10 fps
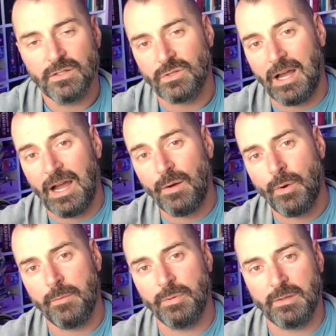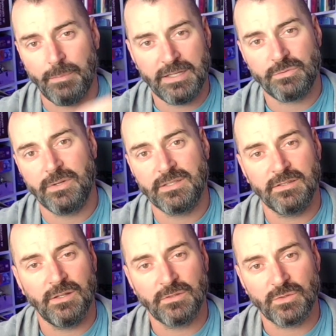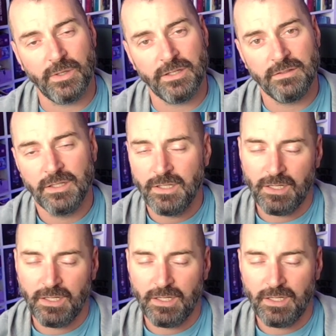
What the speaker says: So I'll probably put the base rings in those as well.